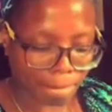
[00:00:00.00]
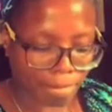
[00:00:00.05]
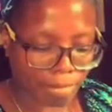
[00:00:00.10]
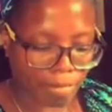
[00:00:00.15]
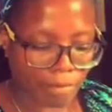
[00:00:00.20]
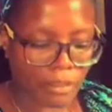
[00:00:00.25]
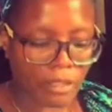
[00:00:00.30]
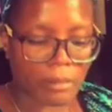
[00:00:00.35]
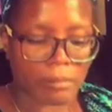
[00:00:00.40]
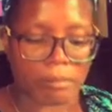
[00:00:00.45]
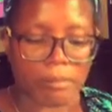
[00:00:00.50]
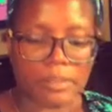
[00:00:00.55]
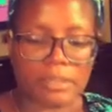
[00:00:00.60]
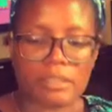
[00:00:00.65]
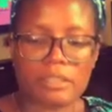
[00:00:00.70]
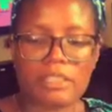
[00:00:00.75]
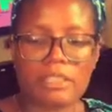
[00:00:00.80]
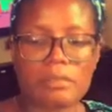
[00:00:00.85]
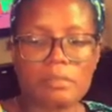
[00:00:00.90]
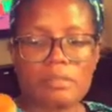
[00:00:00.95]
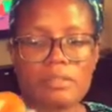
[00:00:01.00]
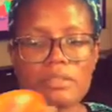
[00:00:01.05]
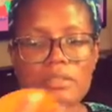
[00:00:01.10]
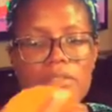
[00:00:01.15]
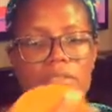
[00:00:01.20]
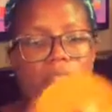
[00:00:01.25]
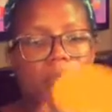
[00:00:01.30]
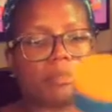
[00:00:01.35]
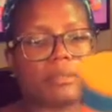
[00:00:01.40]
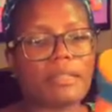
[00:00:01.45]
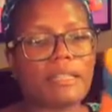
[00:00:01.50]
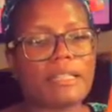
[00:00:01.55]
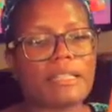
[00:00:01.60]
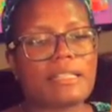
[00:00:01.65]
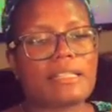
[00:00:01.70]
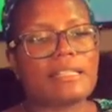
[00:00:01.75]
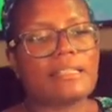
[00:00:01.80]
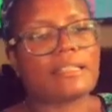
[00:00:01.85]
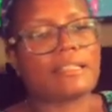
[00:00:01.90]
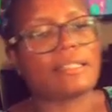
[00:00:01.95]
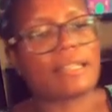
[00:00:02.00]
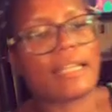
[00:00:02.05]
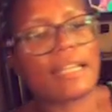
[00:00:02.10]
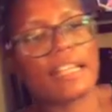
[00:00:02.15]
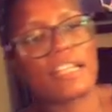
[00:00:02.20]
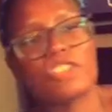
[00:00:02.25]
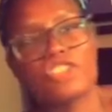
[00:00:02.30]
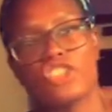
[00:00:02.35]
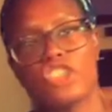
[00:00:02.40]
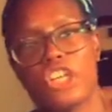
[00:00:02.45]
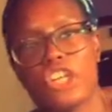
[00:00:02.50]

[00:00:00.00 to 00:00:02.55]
I picked up some Lay's stacked